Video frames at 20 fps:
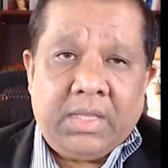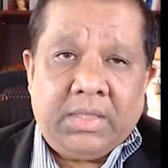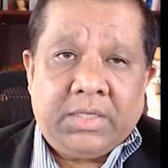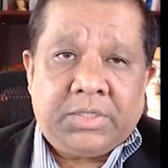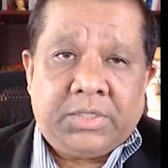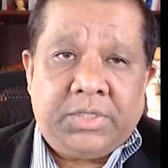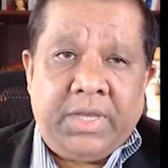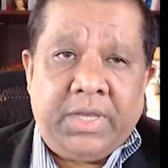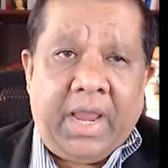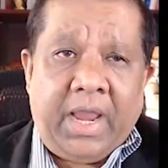
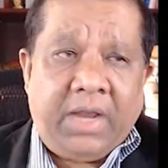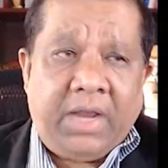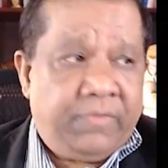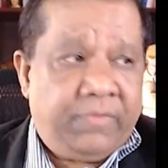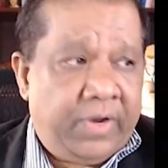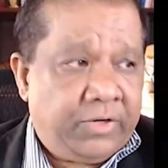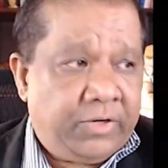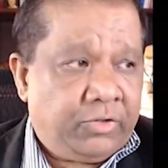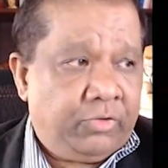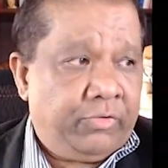The C8
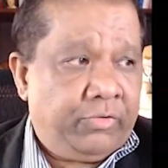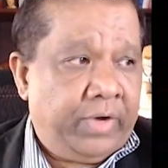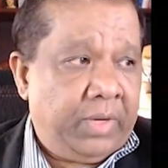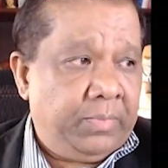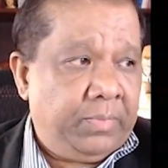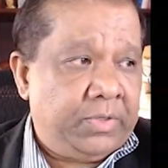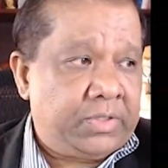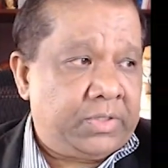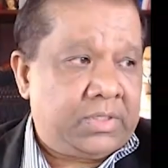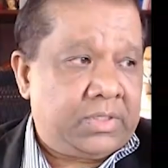ventral
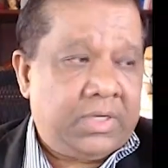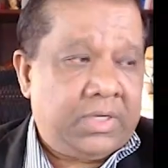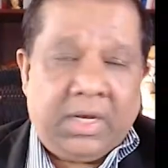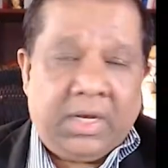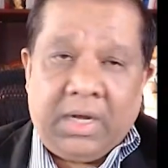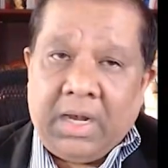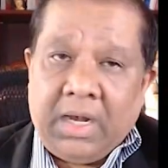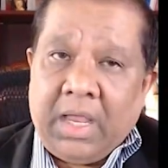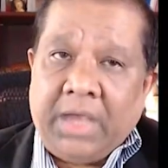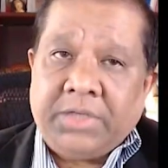ramus
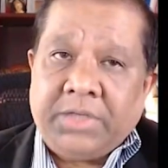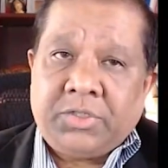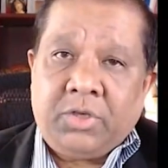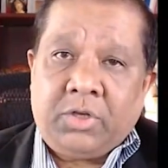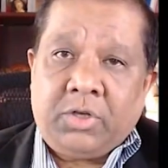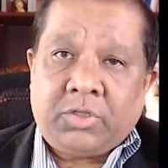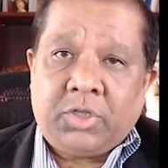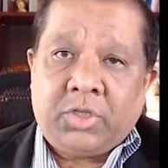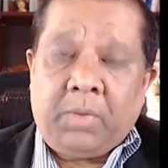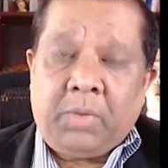lies
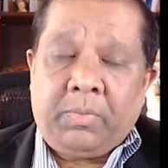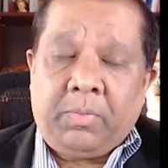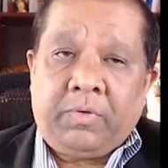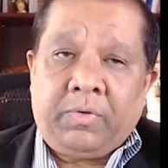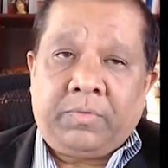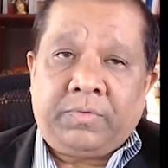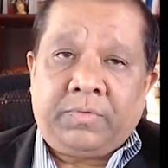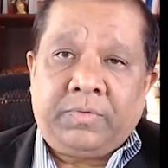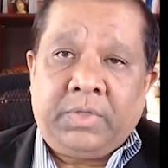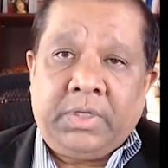on top
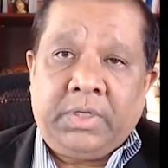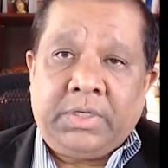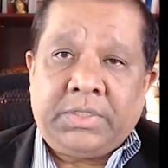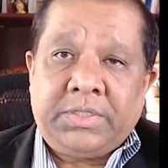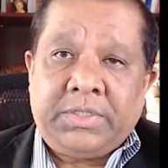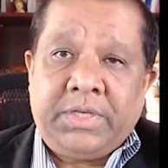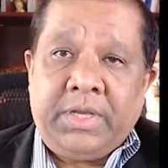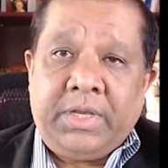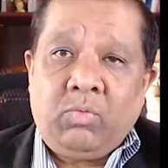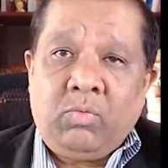of the
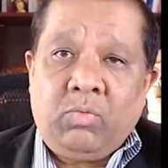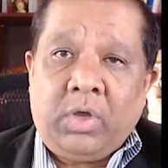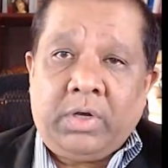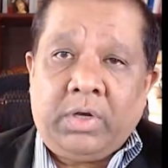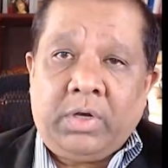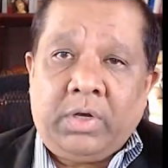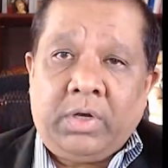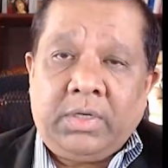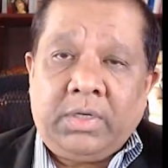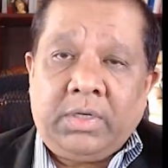
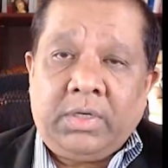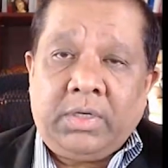T1